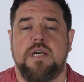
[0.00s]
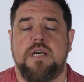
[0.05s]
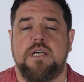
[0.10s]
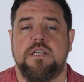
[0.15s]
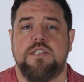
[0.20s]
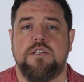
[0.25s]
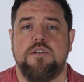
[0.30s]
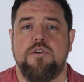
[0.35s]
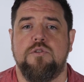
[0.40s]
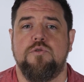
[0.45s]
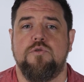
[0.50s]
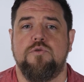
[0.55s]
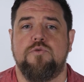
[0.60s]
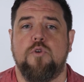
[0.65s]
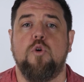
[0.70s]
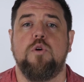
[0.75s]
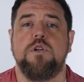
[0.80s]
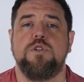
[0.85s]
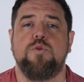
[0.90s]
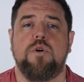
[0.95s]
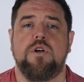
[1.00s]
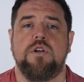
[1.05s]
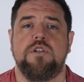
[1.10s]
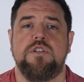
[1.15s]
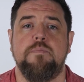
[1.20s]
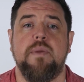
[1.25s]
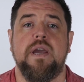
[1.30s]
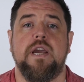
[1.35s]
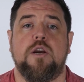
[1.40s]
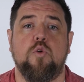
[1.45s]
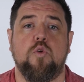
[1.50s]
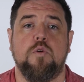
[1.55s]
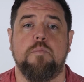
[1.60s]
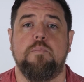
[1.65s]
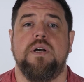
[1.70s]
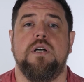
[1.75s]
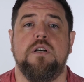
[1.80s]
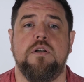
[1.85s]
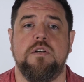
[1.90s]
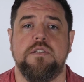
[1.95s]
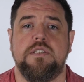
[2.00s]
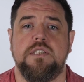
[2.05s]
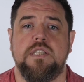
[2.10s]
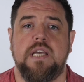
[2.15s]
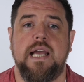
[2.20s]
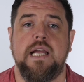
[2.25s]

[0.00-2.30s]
that you've always wanted to make or build,